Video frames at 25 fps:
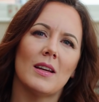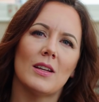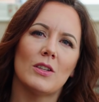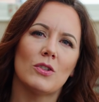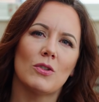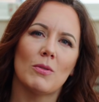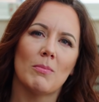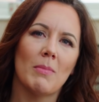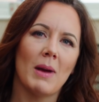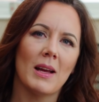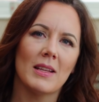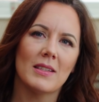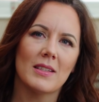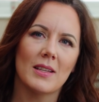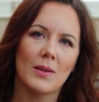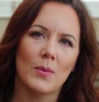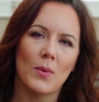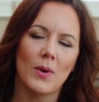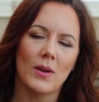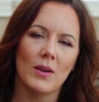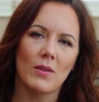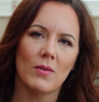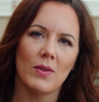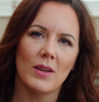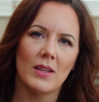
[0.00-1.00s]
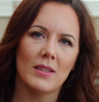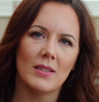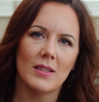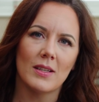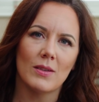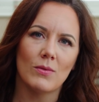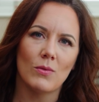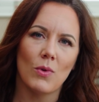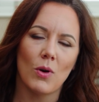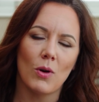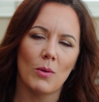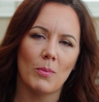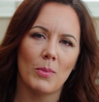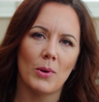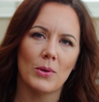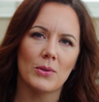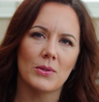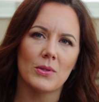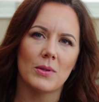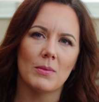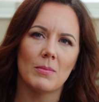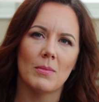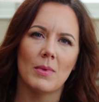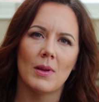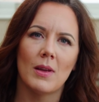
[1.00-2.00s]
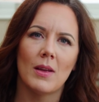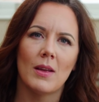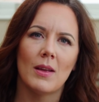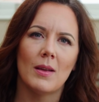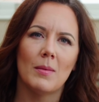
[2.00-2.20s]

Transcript: a dramatic one of hitting rock bottom,